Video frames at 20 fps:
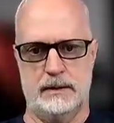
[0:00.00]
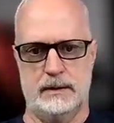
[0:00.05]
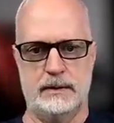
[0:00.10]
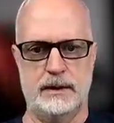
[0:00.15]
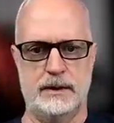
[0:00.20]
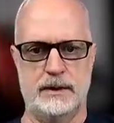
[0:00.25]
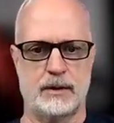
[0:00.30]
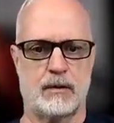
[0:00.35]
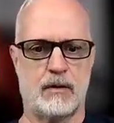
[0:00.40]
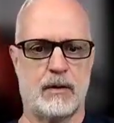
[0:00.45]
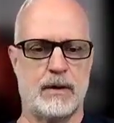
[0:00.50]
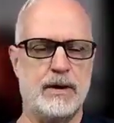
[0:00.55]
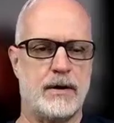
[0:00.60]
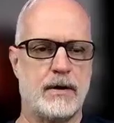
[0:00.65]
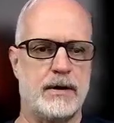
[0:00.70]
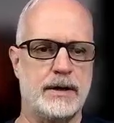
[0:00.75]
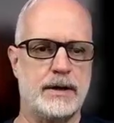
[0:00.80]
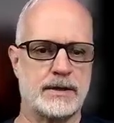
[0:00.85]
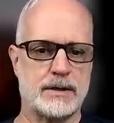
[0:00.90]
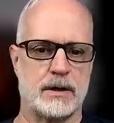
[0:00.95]
The
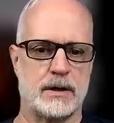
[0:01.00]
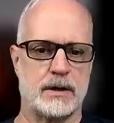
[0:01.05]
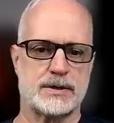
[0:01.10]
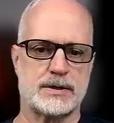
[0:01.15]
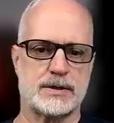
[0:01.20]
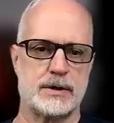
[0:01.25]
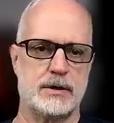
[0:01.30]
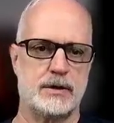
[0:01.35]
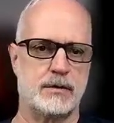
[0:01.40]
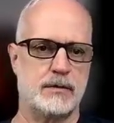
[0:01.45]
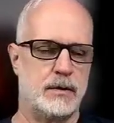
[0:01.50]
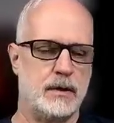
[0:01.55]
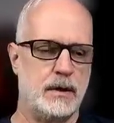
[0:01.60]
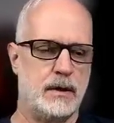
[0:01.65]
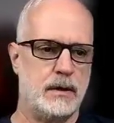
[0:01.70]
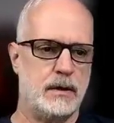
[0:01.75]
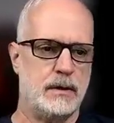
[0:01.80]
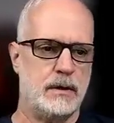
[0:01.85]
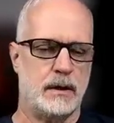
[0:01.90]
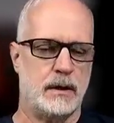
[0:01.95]
integrator is also
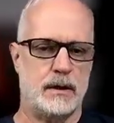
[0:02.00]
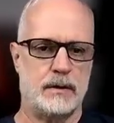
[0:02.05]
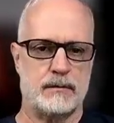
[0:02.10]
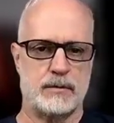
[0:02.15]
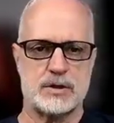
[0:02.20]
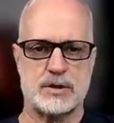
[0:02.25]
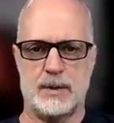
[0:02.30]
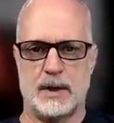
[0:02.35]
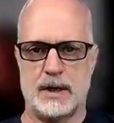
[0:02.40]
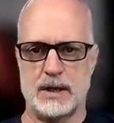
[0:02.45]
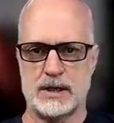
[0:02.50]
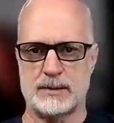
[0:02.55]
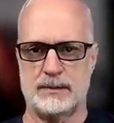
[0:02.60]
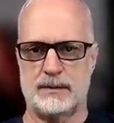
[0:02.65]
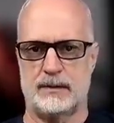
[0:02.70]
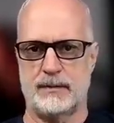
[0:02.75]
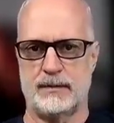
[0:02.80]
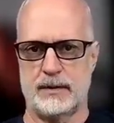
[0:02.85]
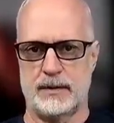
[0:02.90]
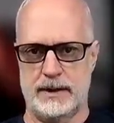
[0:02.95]

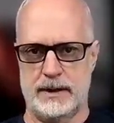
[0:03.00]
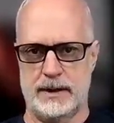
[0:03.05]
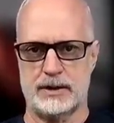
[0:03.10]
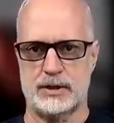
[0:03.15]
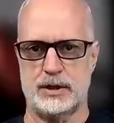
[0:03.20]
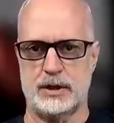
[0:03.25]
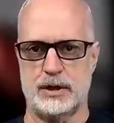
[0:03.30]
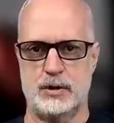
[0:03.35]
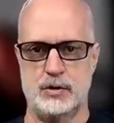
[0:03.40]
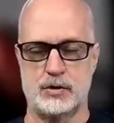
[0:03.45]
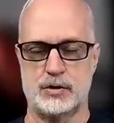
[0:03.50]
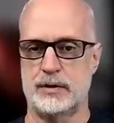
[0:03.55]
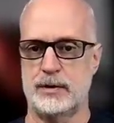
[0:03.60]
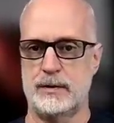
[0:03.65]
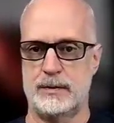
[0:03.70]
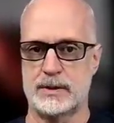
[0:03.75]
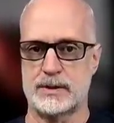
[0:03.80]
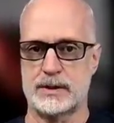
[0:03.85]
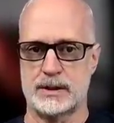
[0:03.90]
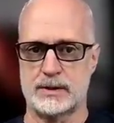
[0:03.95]
responsible for the execution of the
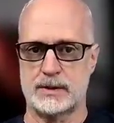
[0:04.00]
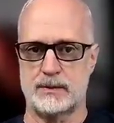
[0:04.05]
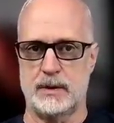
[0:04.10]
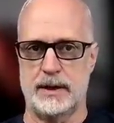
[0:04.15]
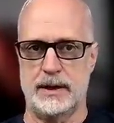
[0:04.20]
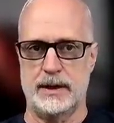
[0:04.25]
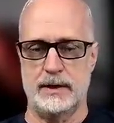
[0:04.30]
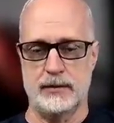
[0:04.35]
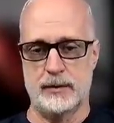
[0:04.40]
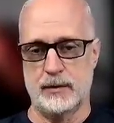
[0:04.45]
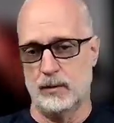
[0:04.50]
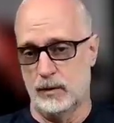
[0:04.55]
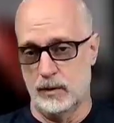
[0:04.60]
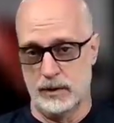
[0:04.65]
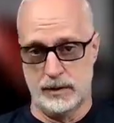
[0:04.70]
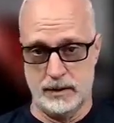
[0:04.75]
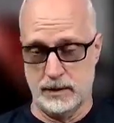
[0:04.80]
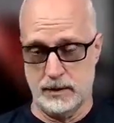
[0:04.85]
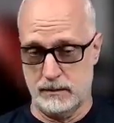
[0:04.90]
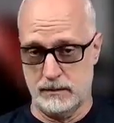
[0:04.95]
business plan. And they're one
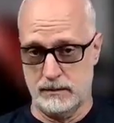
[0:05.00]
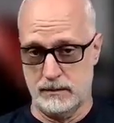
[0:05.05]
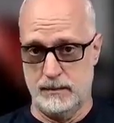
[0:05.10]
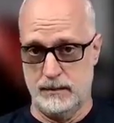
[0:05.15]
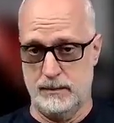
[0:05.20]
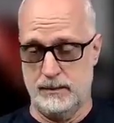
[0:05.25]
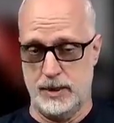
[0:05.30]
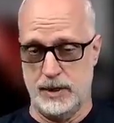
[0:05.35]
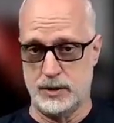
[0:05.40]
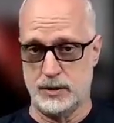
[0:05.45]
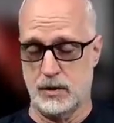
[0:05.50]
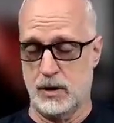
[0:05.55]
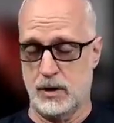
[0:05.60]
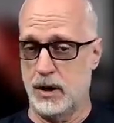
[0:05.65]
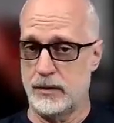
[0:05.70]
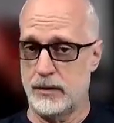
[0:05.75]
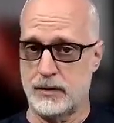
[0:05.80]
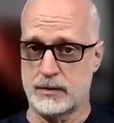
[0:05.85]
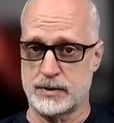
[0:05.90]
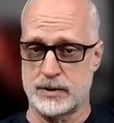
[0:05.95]
of the major
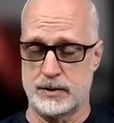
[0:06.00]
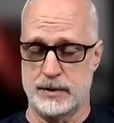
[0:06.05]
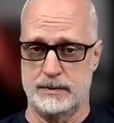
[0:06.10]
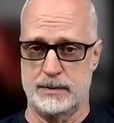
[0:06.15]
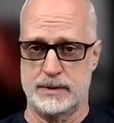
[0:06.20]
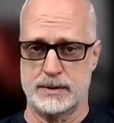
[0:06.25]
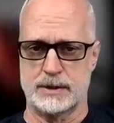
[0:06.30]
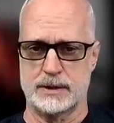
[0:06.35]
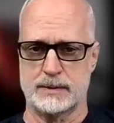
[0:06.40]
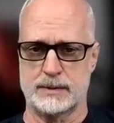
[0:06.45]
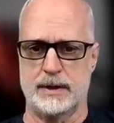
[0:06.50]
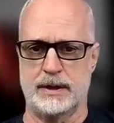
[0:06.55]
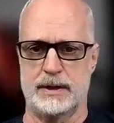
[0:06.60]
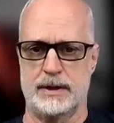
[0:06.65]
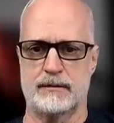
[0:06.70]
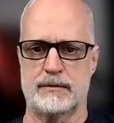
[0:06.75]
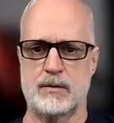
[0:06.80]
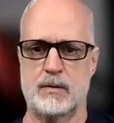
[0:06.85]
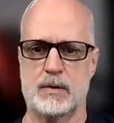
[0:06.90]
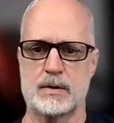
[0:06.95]
authors of the business plan,
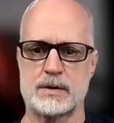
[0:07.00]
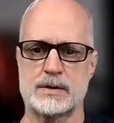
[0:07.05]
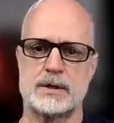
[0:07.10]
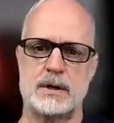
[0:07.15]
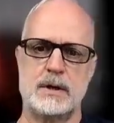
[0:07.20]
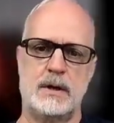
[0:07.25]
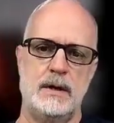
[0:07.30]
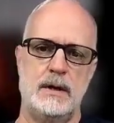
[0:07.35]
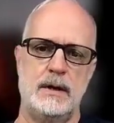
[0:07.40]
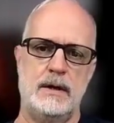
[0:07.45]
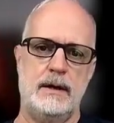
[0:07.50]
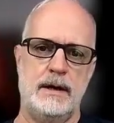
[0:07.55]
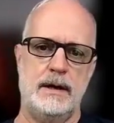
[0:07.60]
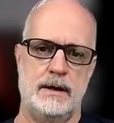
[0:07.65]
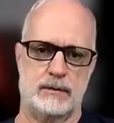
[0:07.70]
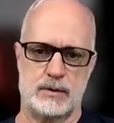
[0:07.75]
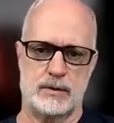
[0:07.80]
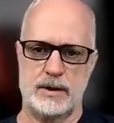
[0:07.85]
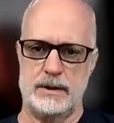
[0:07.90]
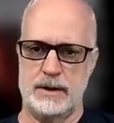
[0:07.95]
of course,
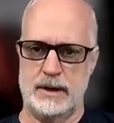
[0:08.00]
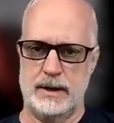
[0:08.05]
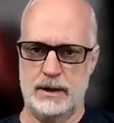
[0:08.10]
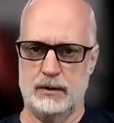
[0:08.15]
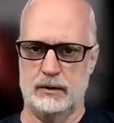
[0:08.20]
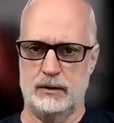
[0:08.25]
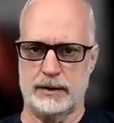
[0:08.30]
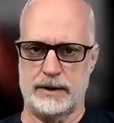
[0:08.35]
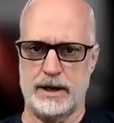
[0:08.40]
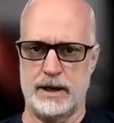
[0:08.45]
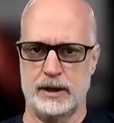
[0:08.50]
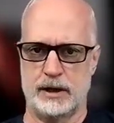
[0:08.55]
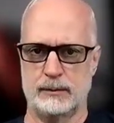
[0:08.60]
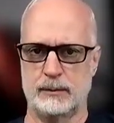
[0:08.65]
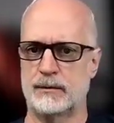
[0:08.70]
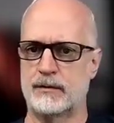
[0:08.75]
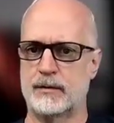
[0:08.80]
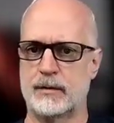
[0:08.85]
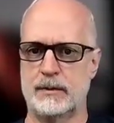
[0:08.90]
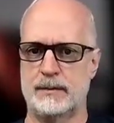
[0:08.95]
and held
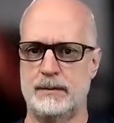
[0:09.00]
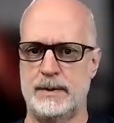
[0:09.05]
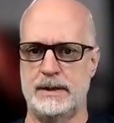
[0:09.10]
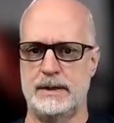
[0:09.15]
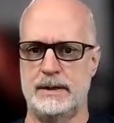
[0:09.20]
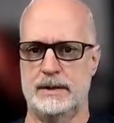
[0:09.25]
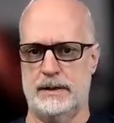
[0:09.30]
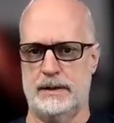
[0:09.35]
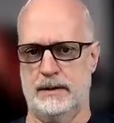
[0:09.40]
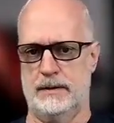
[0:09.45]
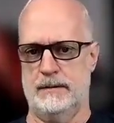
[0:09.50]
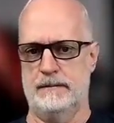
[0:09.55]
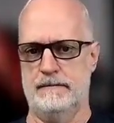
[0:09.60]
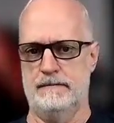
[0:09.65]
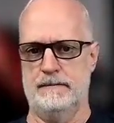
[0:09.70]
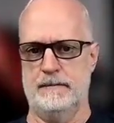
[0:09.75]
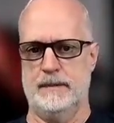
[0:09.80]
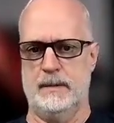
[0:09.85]
accountable for the P&L.